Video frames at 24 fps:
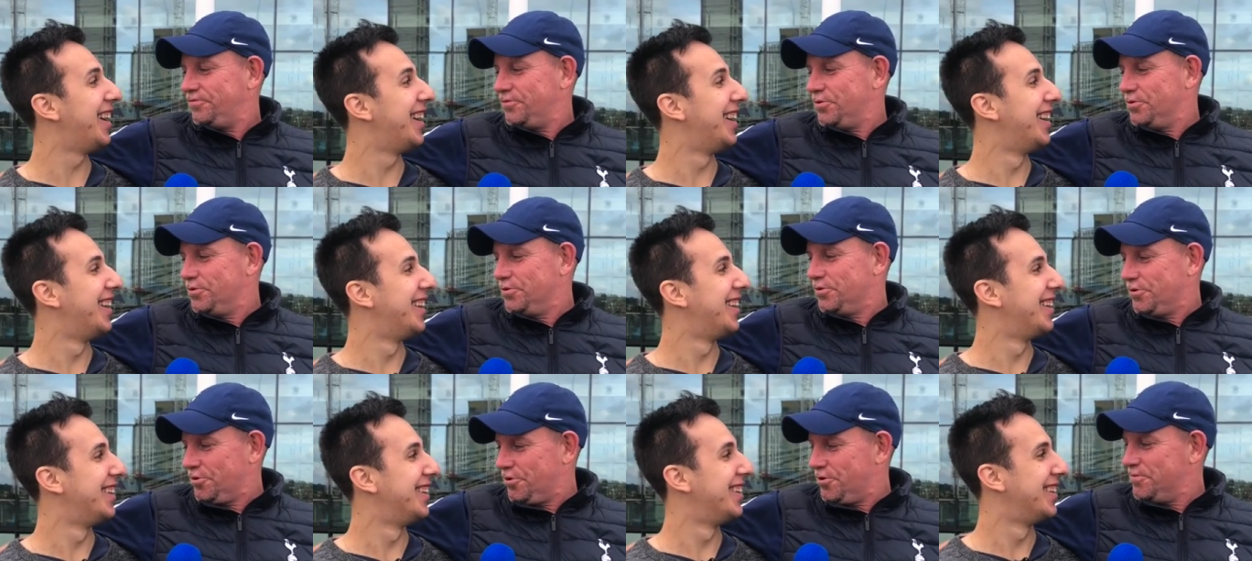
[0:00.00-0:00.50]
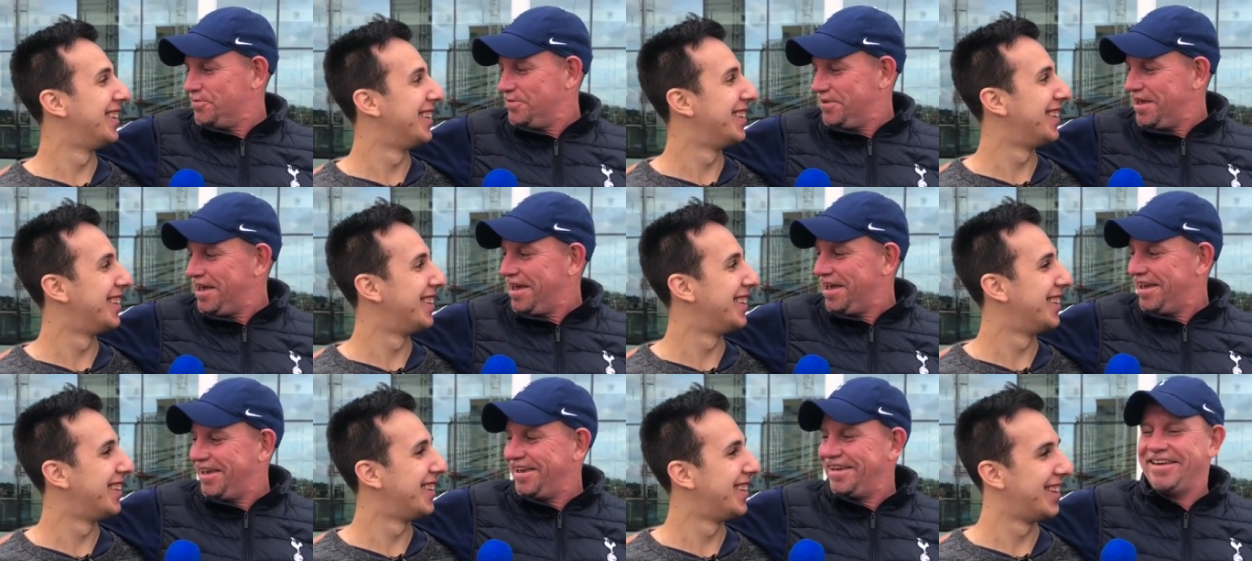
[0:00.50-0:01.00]
Speaker 1: For a group,
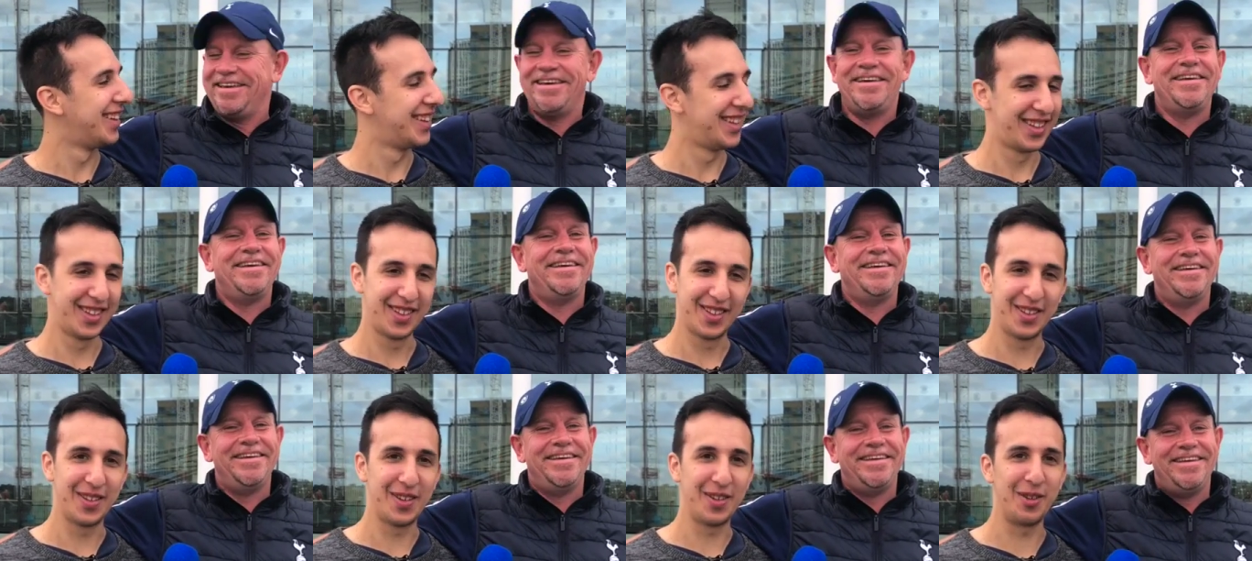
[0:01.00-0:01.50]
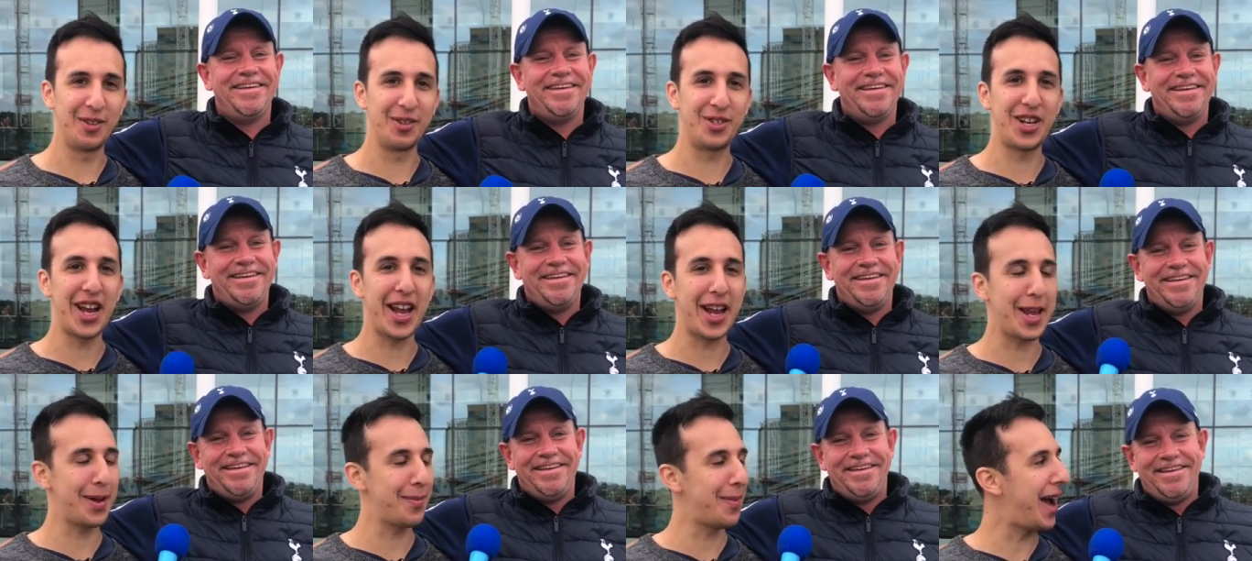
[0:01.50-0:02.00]
yeah. Well, check
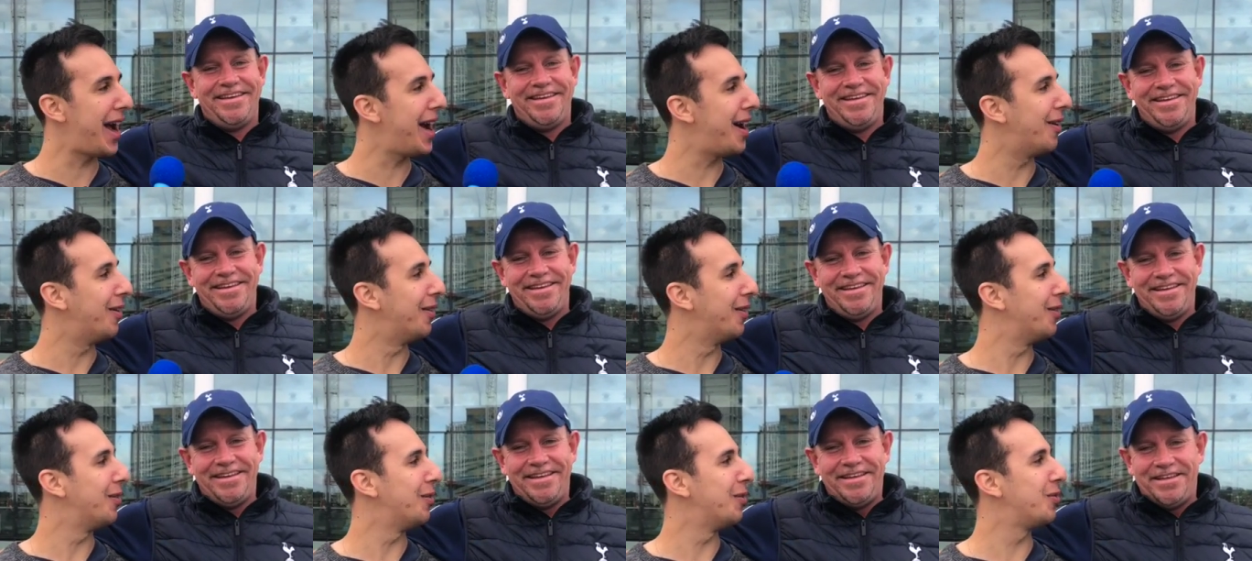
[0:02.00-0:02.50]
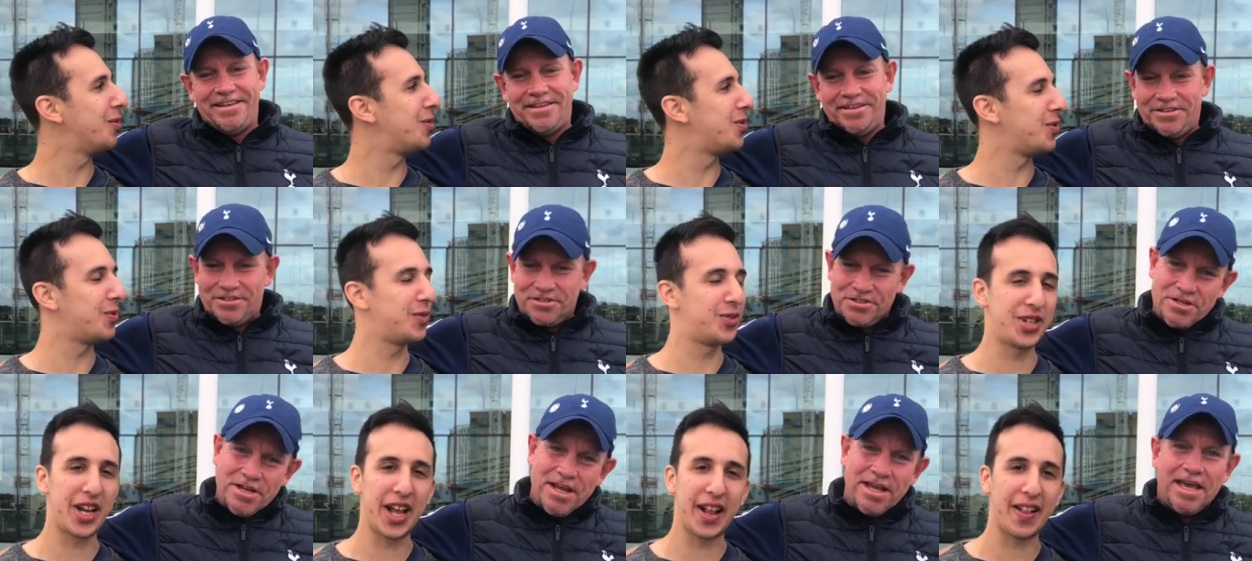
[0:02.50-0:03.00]
him out. We'll, we'll
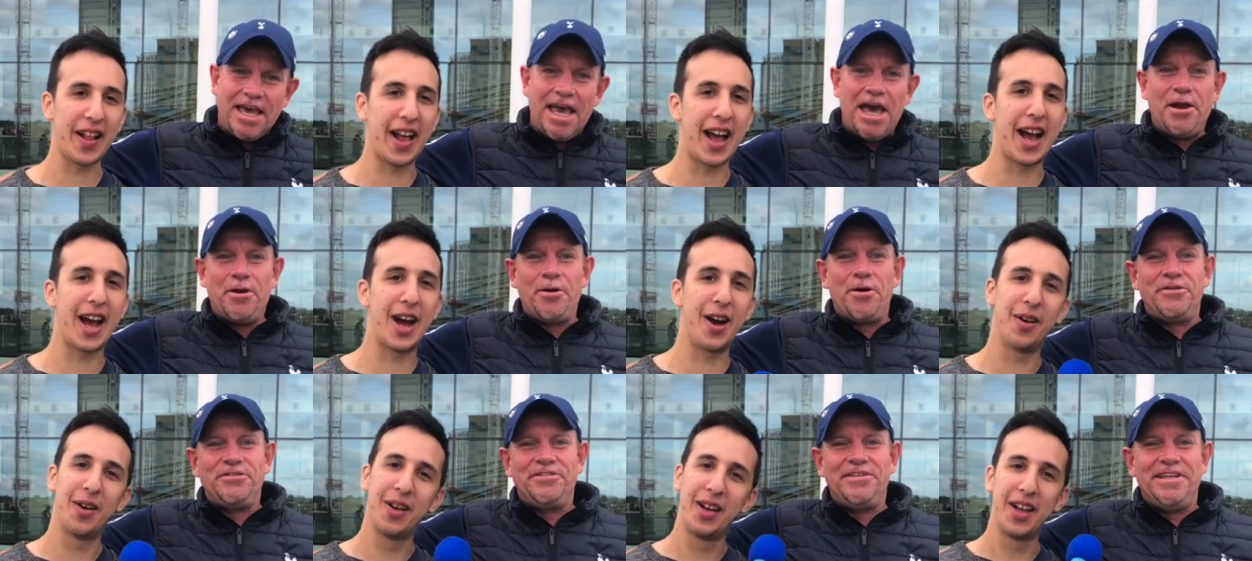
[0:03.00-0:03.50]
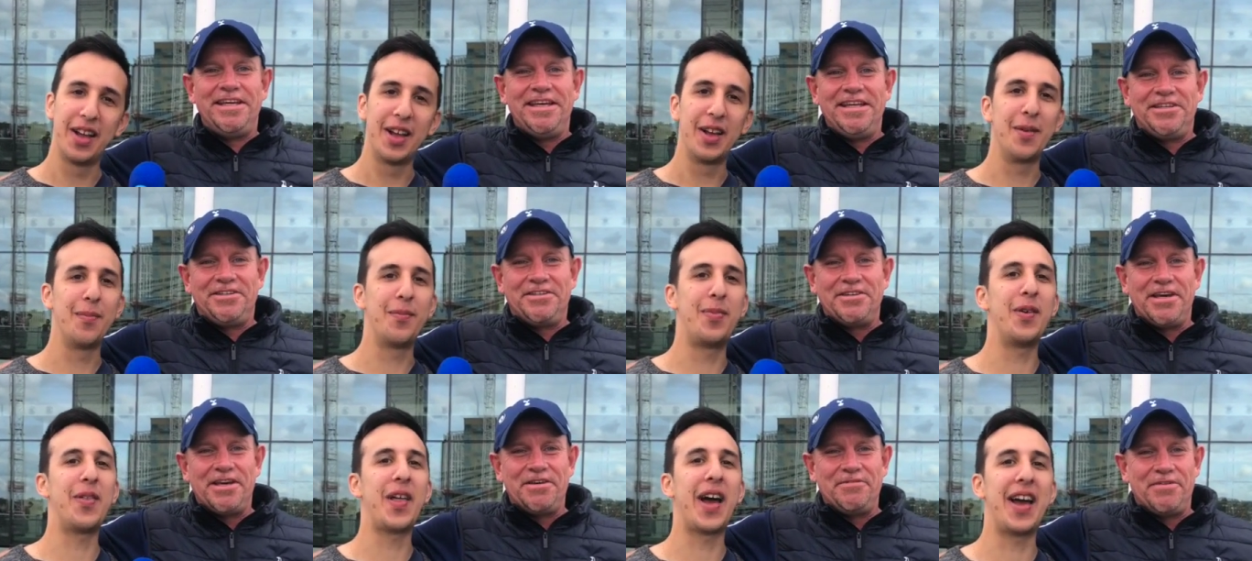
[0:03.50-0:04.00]
check, check out, out Aussie Yid TV.
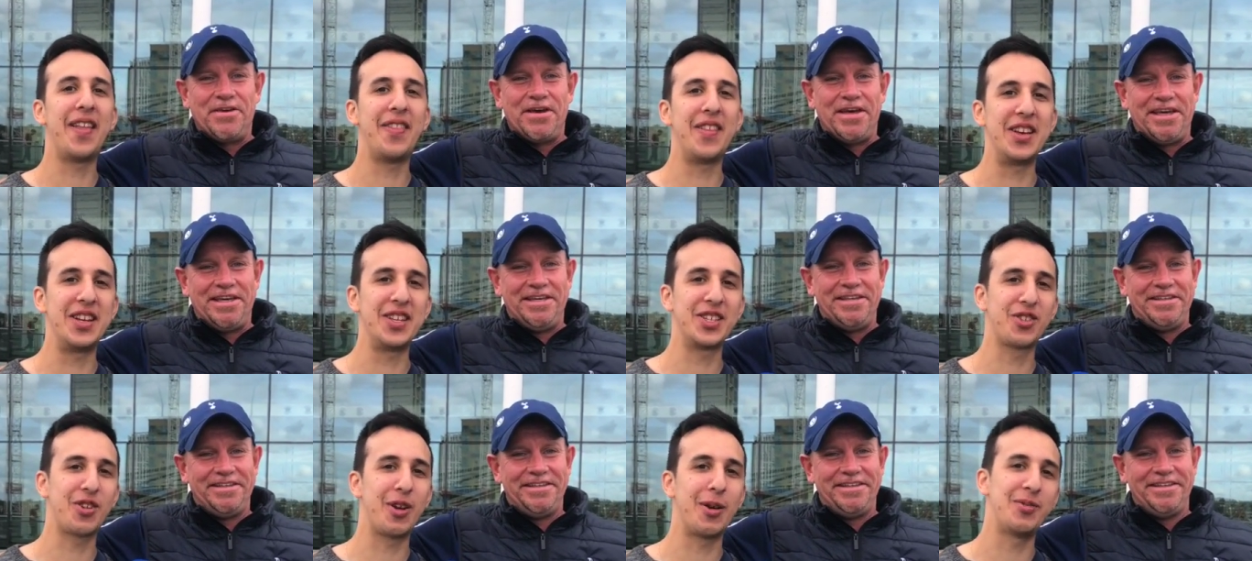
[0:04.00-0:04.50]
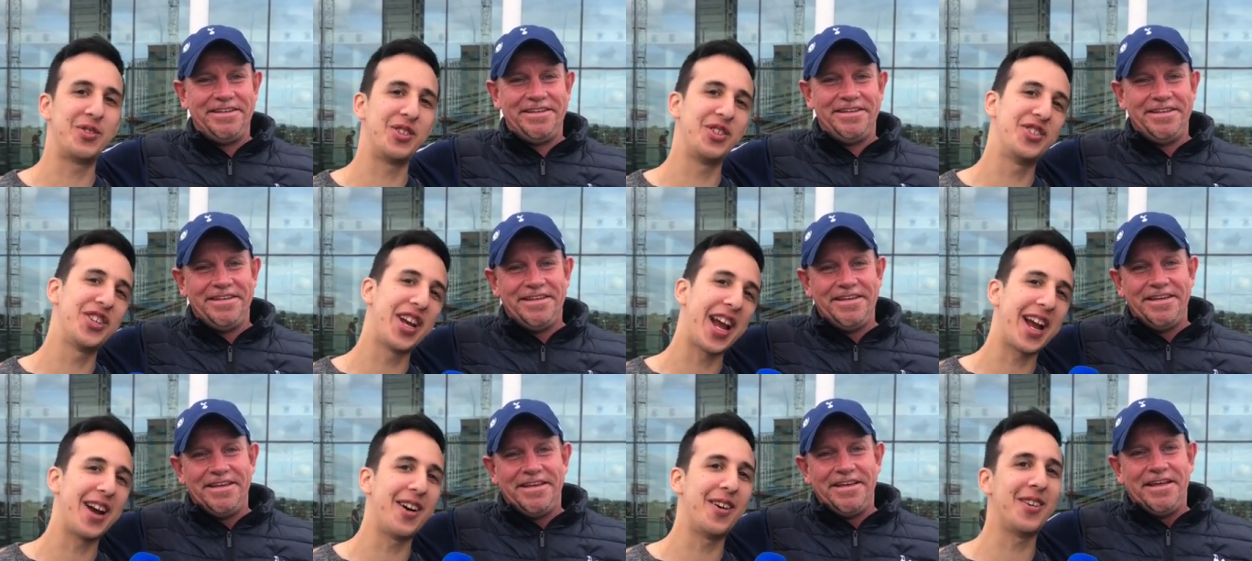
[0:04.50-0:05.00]
Put in the description. Check
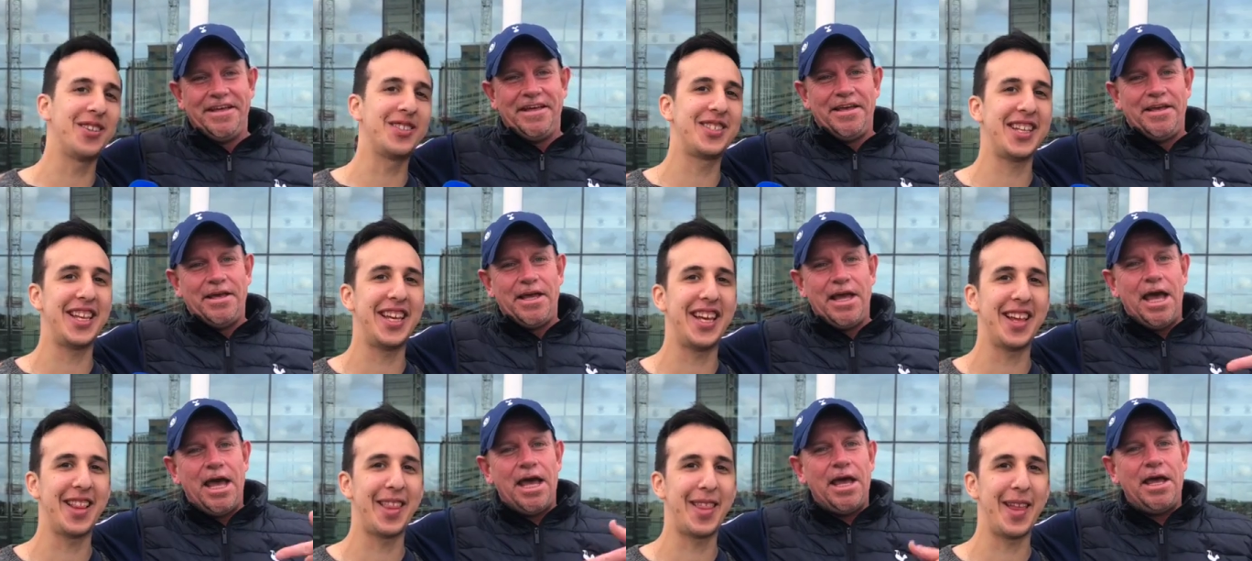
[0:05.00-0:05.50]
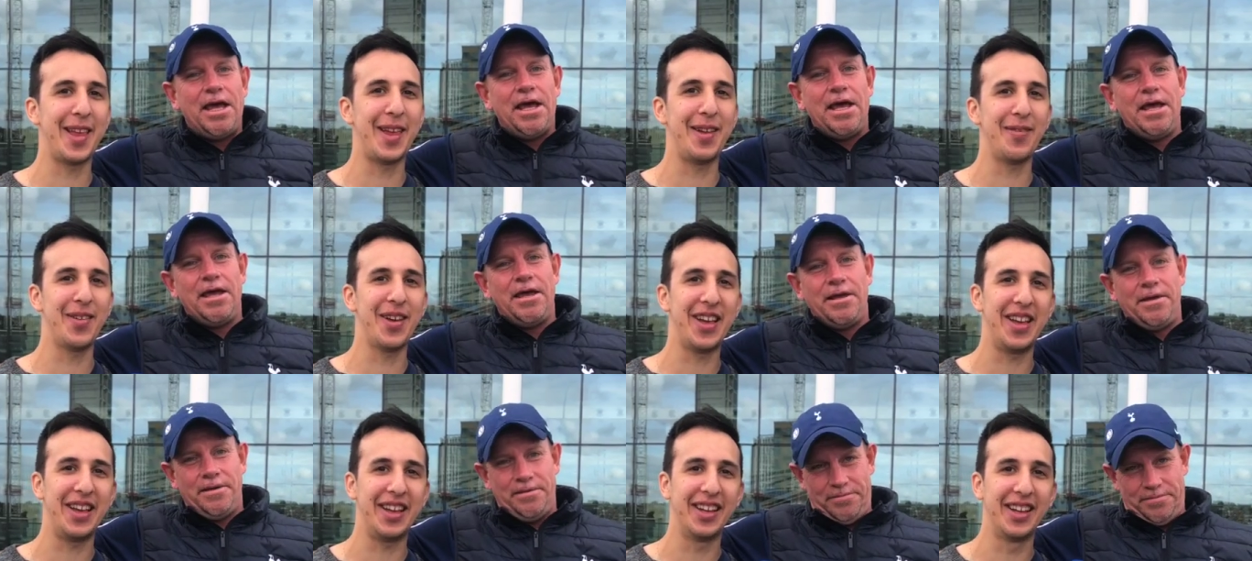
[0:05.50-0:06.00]
out Aussie Yid
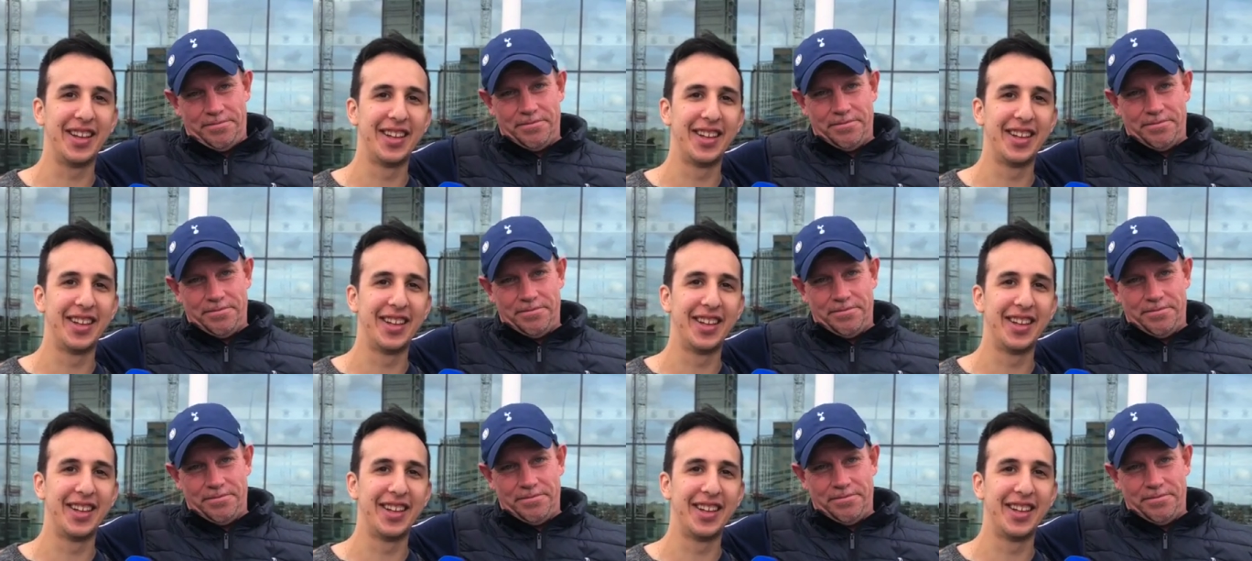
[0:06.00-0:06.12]
TV.